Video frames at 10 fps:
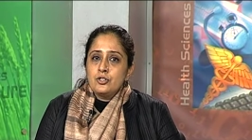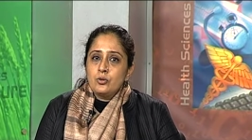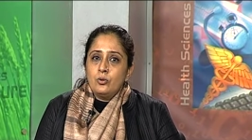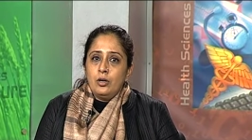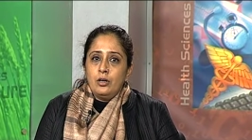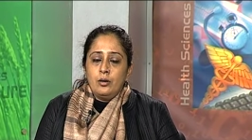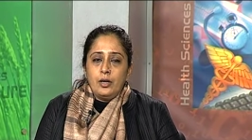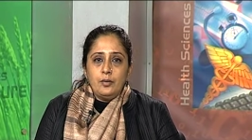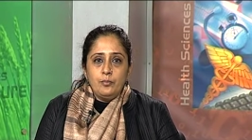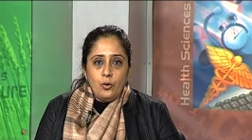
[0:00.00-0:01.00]
So,
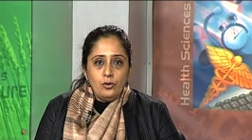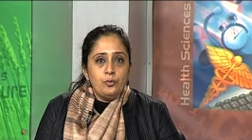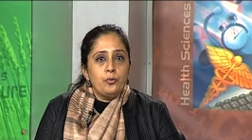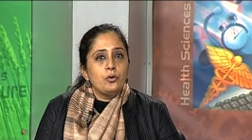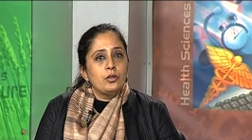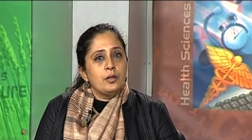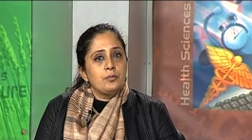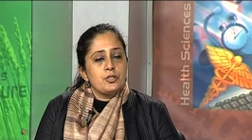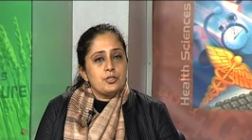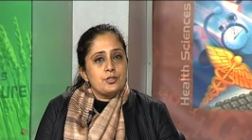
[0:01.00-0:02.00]
uh, in both Broken
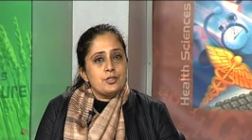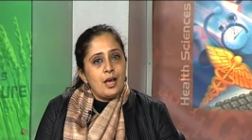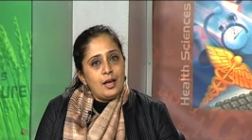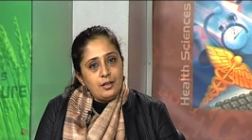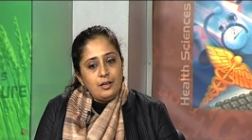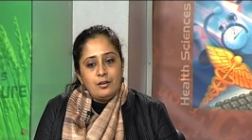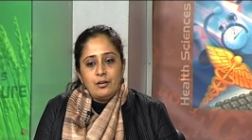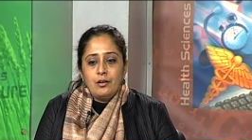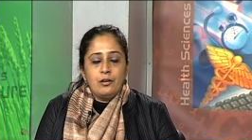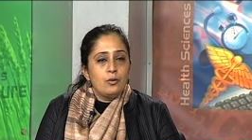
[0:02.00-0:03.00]
Images and
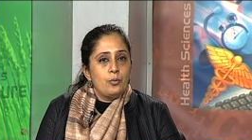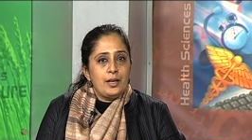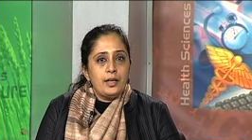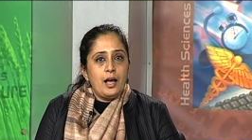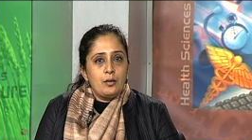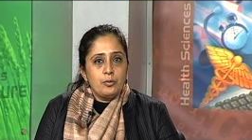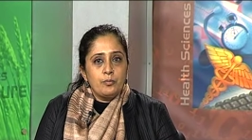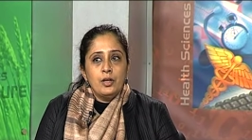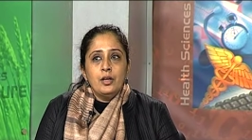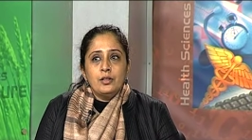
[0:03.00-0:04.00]
in uh, Wedding
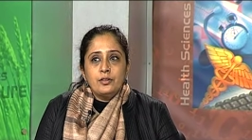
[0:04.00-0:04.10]
Album,